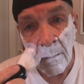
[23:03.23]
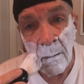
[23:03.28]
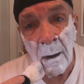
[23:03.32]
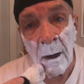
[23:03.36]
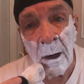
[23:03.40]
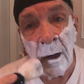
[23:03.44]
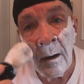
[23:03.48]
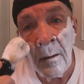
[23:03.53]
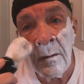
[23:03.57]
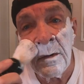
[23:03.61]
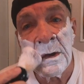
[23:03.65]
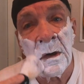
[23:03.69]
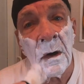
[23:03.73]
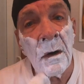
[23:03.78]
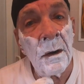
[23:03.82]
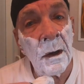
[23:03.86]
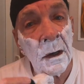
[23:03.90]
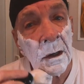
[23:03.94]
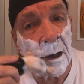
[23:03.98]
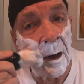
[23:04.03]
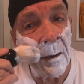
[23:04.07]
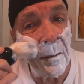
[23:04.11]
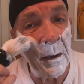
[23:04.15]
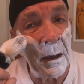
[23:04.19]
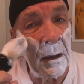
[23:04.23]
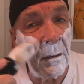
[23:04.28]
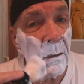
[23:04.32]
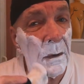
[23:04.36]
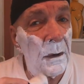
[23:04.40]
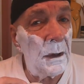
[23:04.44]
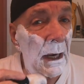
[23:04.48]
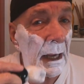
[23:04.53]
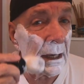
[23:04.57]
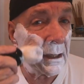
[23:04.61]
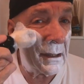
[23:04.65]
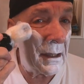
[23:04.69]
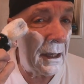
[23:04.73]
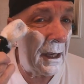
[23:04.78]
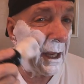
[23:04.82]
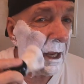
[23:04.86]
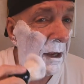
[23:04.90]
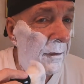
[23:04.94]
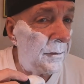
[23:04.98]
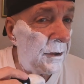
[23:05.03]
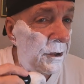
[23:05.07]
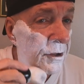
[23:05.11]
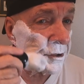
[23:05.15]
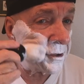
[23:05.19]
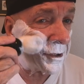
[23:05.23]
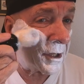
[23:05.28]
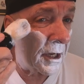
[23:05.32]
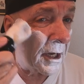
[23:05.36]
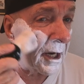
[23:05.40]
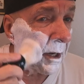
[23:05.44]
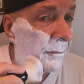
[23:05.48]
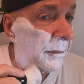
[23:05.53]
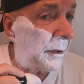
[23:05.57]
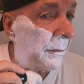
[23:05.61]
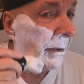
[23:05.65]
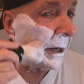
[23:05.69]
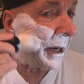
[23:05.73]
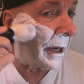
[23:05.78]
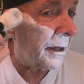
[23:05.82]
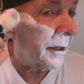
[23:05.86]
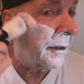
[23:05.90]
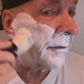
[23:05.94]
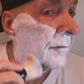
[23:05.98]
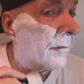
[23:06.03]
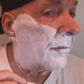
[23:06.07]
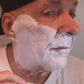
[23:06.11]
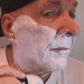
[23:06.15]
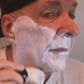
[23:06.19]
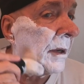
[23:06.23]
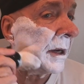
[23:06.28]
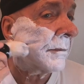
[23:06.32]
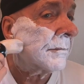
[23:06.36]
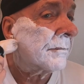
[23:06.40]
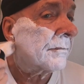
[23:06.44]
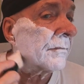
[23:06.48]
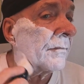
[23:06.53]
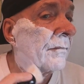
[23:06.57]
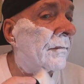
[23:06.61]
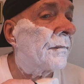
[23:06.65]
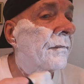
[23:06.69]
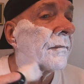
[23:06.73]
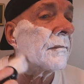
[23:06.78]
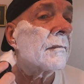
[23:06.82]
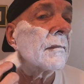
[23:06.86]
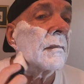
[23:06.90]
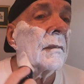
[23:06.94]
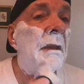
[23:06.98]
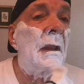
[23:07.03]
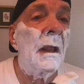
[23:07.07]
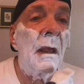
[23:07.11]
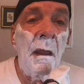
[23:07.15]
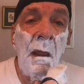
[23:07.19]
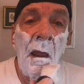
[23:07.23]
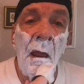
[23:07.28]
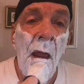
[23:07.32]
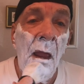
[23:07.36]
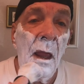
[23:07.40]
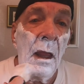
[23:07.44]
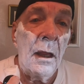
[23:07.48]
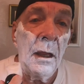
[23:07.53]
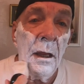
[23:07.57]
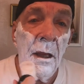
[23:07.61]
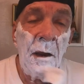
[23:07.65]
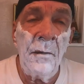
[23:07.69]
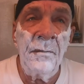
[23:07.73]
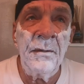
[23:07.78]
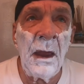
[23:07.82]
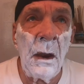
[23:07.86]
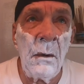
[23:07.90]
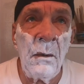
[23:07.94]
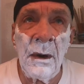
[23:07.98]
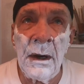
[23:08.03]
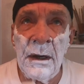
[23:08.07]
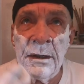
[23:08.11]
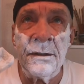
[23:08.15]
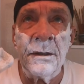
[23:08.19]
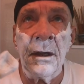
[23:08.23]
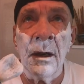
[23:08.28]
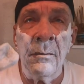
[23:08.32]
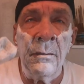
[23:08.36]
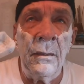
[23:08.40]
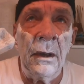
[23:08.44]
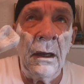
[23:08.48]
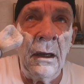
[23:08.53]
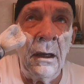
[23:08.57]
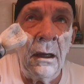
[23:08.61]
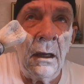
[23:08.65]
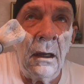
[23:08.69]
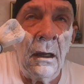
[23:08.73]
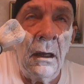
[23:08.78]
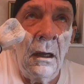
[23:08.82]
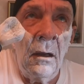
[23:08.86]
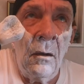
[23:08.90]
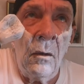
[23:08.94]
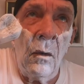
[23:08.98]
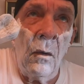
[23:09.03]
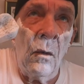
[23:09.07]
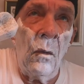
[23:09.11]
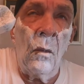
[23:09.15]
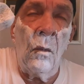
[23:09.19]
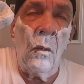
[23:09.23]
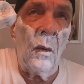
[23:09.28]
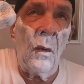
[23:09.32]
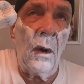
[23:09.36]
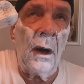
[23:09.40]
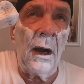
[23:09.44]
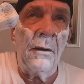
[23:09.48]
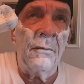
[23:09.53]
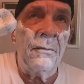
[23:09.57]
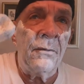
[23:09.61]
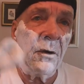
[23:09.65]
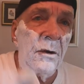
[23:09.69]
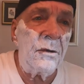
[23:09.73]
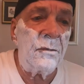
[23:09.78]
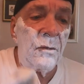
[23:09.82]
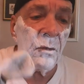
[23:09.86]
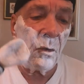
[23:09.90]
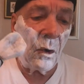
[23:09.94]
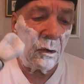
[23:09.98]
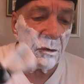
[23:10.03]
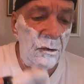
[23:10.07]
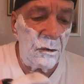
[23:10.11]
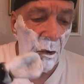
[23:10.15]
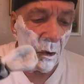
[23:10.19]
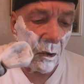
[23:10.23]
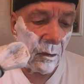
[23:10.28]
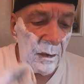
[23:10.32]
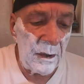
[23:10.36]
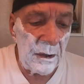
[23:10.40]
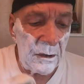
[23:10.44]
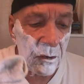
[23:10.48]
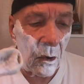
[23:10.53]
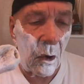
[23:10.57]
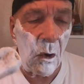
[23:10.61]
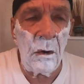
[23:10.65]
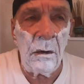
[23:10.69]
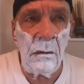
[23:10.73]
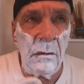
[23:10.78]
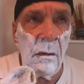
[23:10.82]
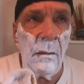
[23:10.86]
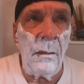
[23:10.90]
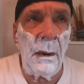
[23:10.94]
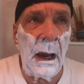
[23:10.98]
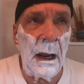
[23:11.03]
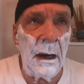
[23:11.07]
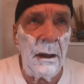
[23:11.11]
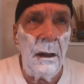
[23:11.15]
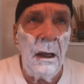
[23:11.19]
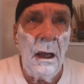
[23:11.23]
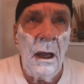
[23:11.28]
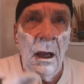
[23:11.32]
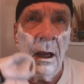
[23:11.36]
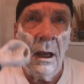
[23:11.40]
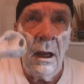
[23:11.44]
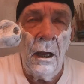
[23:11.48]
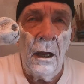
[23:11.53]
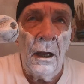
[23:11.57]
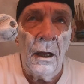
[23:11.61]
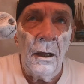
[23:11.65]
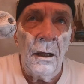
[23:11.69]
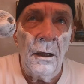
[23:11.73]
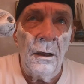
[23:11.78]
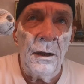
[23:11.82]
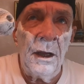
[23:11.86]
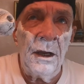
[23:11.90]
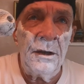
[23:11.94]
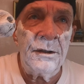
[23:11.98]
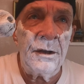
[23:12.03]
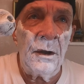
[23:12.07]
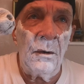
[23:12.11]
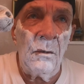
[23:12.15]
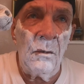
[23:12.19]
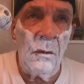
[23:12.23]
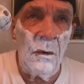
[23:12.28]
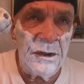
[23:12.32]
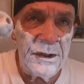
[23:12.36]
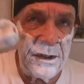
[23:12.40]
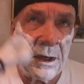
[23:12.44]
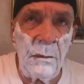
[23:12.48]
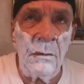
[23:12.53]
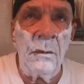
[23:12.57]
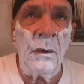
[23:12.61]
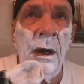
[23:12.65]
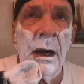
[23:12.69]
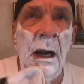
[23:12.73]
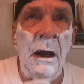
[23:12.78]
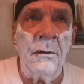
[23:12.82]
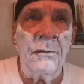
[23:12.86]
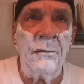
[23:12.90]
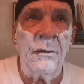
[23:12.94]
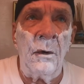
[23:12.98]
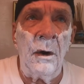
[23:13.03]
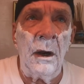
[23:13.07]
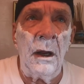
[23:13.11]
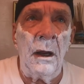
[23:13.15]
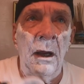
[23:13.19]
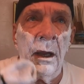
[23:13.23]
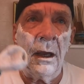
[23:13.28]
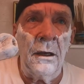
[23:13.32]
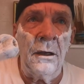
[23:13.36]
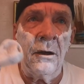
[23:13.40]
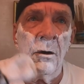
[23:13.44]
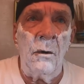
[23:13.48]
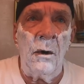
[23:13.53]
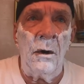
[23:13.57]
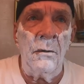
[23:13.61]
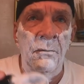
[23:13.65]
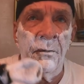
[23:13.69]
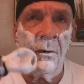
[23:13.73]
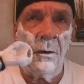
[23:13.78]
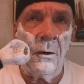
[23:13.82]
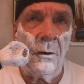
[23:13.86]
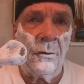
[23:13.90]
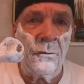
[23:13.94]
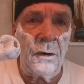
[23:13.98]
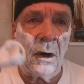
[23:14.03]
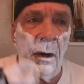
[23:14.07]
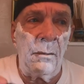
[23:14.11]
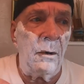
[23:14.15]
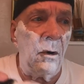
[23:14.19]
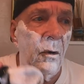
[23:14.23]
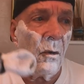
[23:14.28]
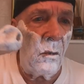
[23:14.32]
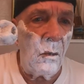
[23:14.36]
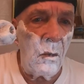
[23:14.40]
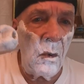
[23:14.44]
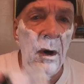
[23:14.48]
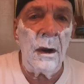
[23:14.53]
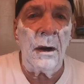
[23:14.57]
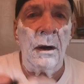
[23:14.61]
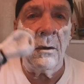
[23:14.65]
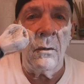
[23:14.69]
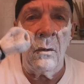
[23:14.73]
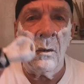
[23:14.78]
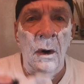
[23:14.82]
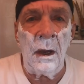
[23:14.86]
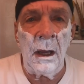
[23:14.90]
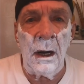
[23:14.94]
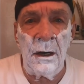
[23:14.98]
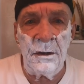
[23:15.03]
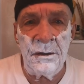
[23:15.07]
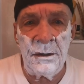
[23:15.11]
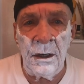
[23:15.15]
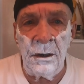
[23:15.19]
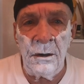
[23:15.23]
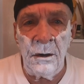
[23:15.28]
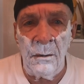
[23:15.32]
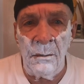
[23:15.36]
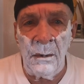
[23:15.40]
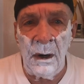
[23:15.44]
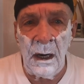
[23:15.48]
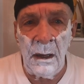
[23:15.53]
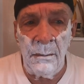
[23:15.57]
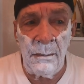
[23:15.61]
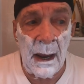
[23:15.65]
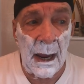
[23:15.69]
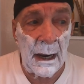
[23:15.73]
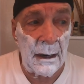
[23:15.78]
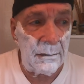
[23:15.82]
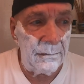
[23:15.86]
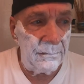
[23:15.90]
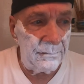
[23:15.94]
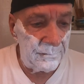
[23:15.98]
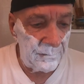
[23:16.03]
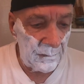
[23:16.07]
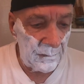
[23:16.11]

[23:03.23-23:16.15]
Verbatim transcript: And I'm sure the company would like to have me shut up about it, but if they would have sent me, when I first wrote to them and told them about it, they said, we'll send one out for you, and you know what, for your trouble, we're, we're going to send your money back